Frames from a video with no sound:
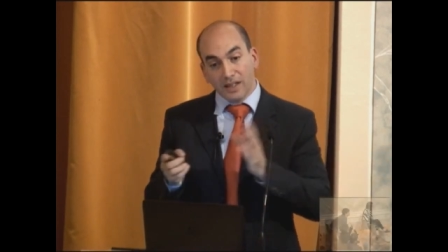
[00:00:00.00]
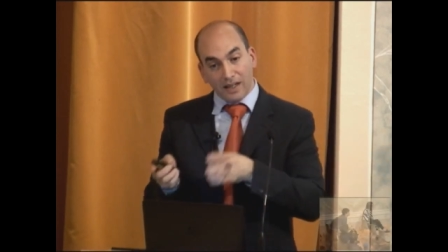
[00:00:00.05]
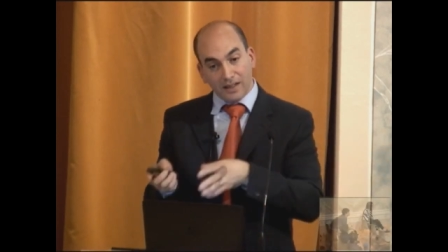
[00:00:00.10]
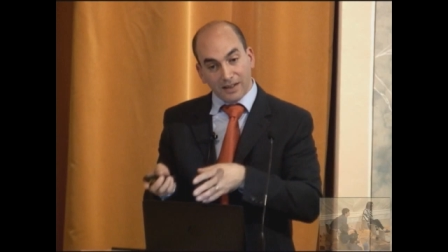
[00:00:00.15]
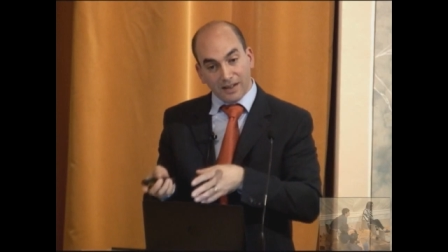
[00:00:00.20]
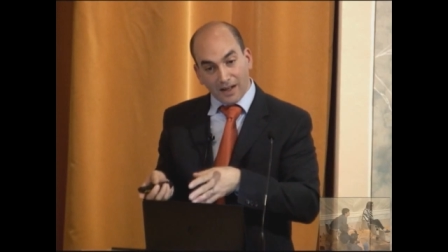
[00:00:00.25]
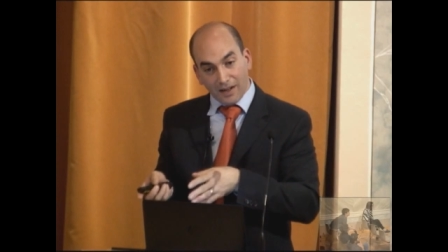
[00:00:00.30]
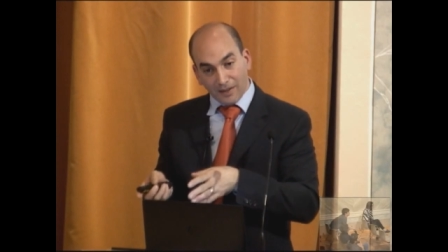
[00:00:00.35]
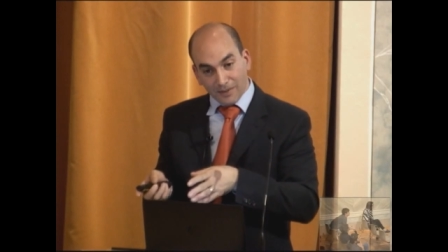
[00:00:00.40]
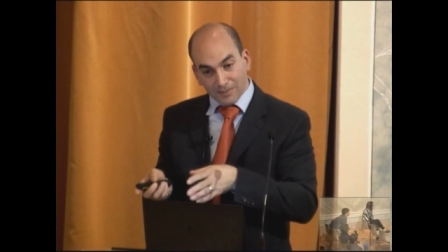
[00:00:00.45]

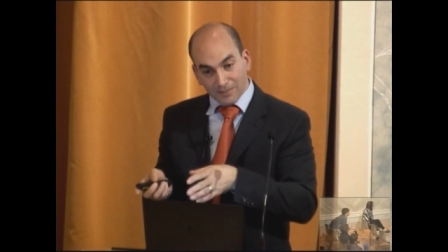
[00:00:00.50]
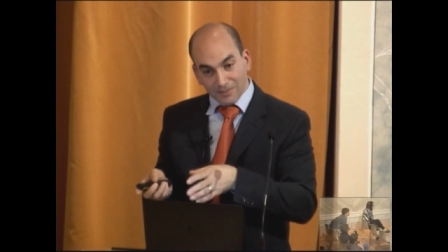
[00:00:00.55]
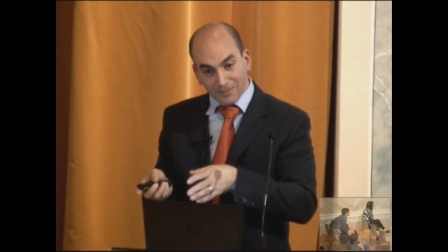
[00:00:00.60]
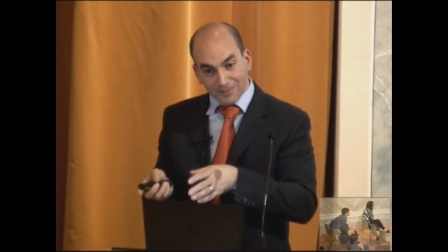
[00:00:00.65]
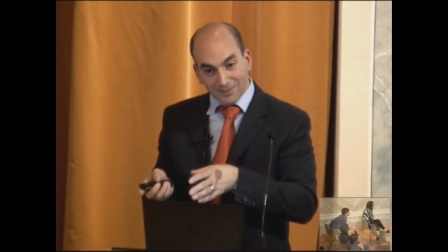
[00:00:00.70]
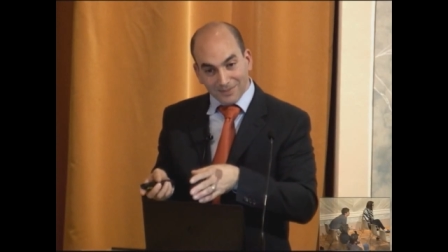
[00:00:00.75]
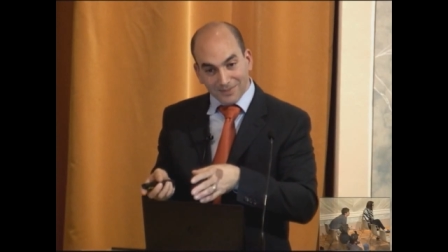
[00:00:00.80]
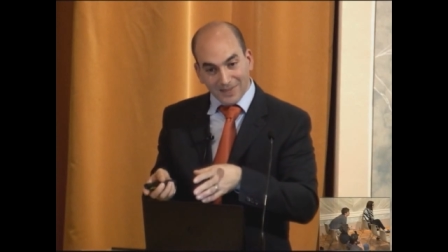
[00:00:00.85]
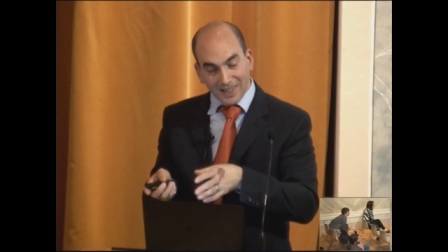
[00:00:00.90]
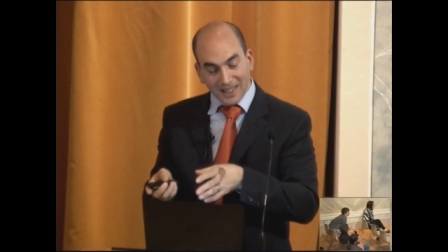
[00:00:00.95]
now
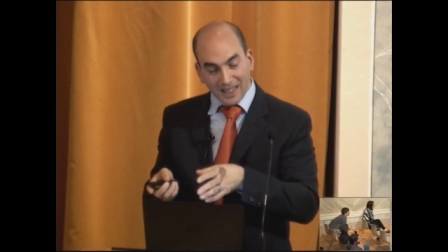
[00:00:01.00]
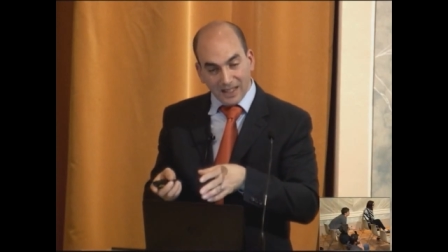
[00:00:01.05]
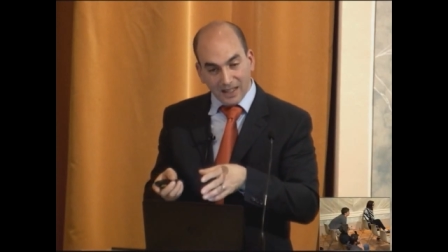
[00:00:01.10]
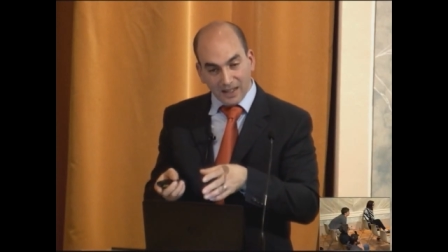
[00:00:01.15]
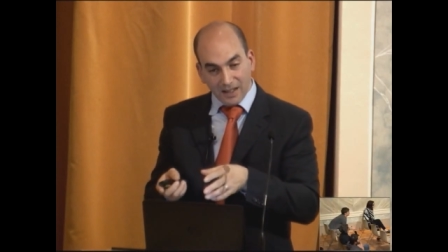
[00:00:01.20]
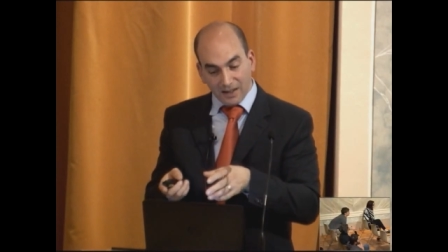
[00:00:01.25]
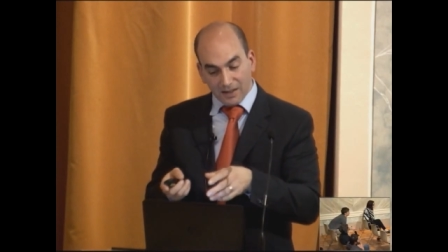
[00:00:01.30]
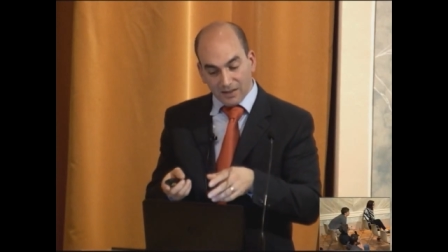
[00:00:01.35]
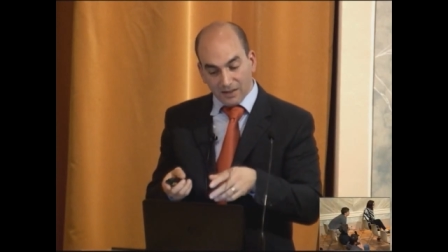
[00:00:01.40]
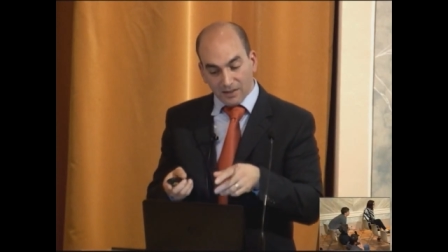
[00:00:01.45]

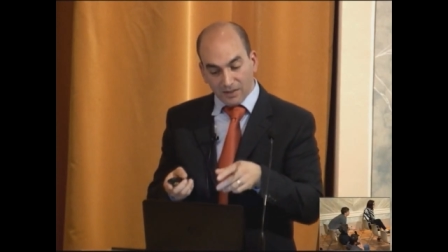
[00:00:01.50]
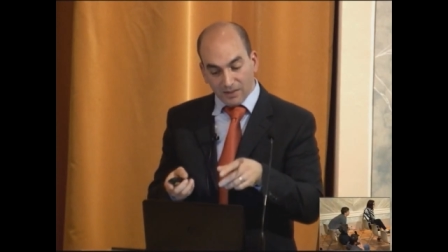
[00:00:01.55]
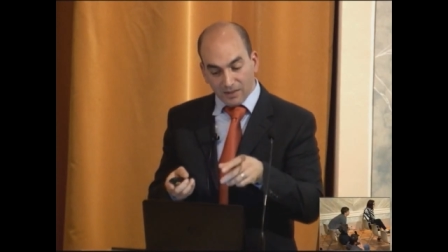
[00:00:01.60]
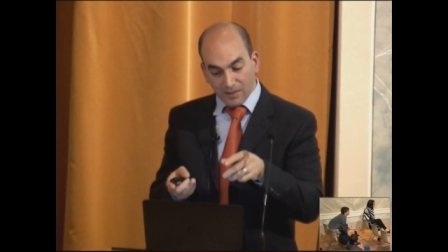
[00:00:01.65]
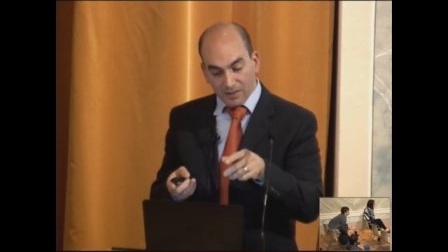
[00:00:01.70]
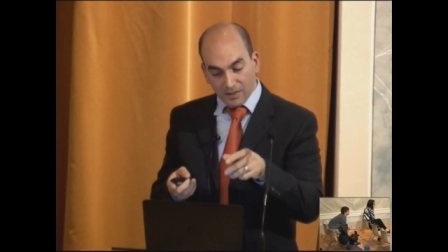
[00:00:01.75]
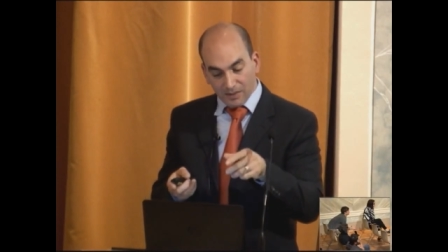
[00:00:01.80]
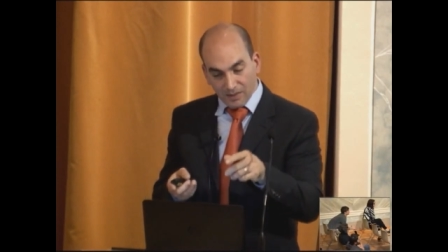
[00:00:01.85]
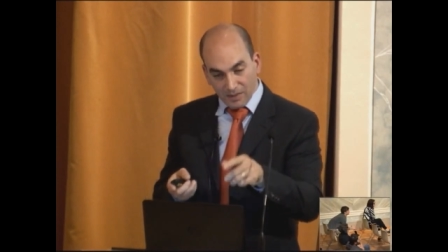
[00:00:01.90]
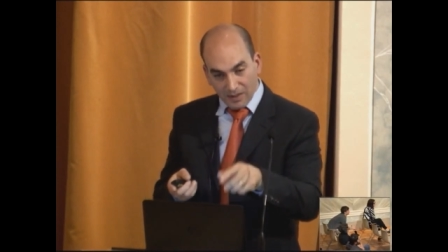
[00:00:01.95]
in
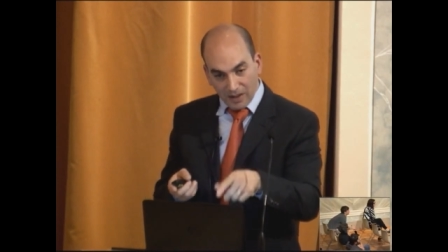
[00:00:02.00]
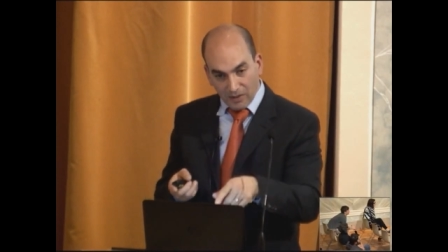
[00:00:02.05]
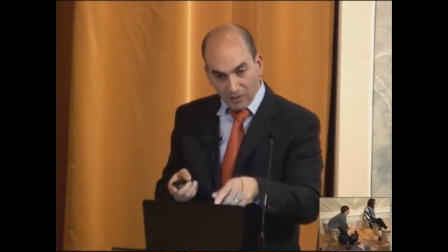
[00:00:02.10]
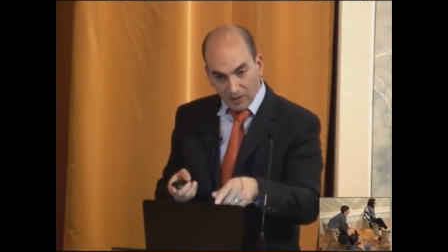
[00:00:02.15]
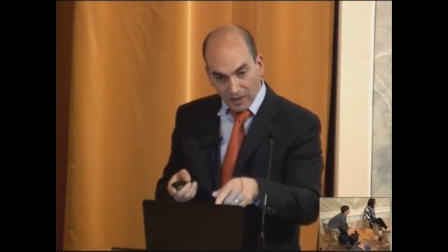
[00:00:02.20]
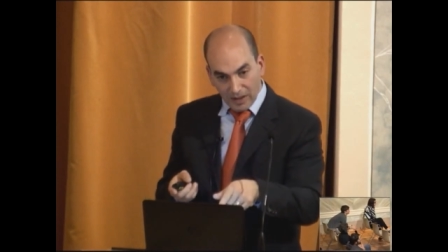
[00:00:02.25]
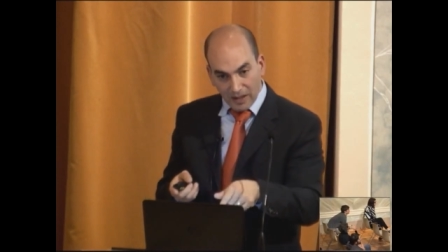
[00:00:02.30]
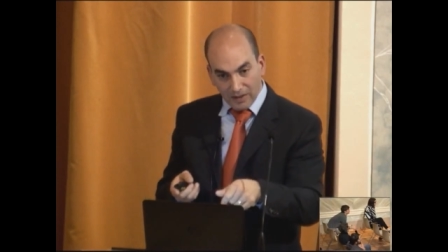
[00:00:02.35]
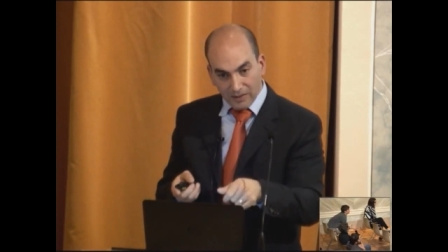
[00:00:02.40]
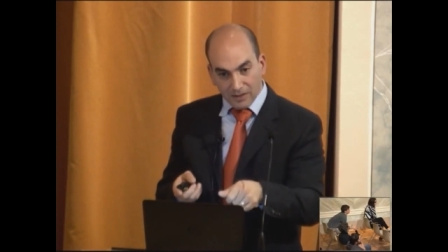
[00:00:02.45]

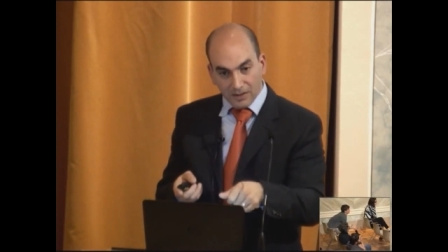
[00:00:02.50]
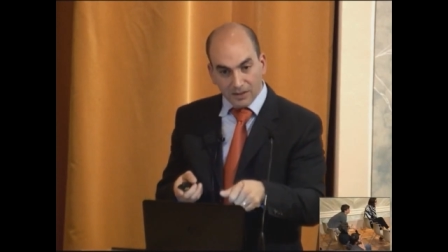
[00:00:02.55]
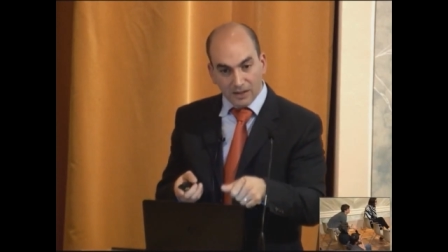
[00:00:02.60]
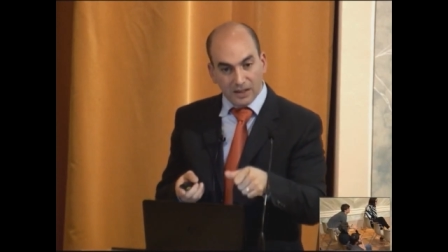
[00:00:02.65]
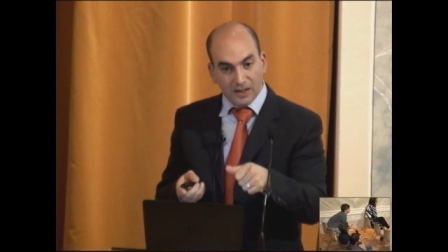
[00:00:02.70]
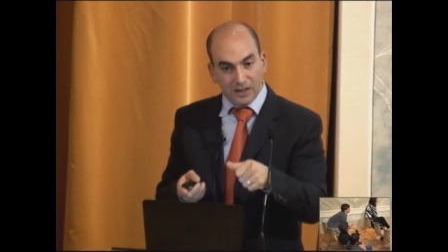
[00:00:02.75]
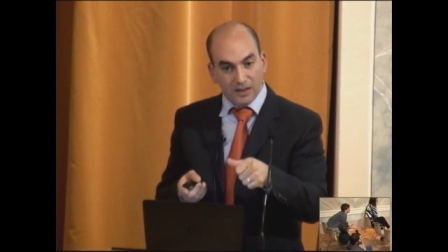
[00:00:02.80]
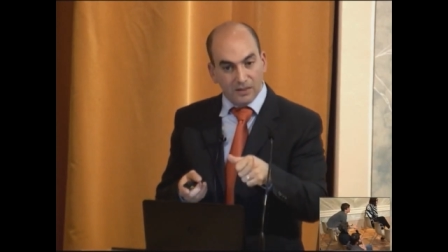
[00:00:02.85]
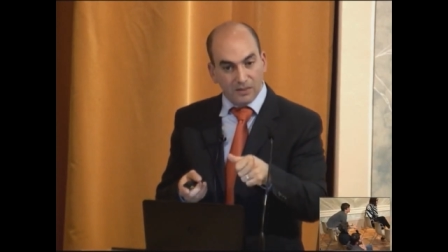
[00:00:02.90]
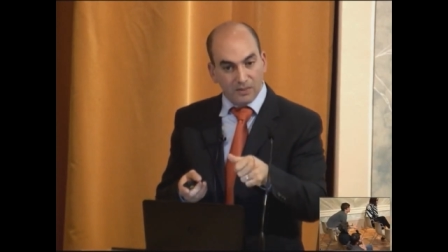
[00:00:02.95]
elderly,